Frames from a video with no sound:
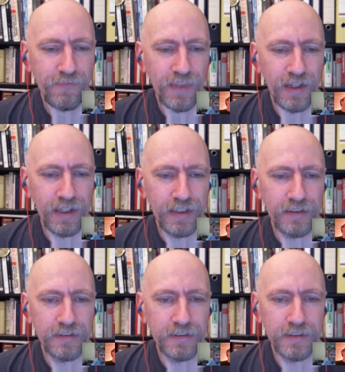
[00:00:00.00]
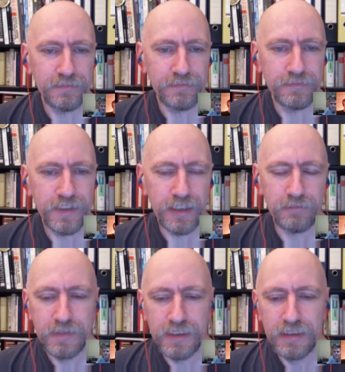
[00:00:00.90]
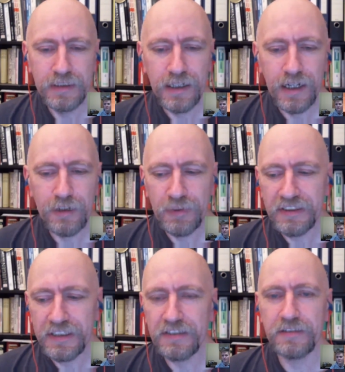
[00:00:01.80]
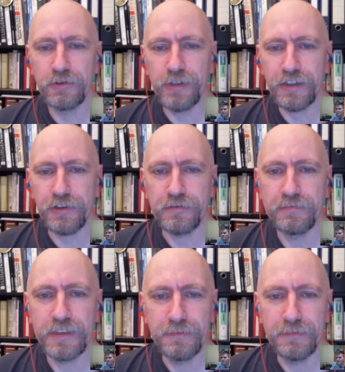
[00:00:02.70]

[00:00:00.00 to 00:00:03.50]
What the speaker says: And yeah, I hope it gains some traction. Yeah.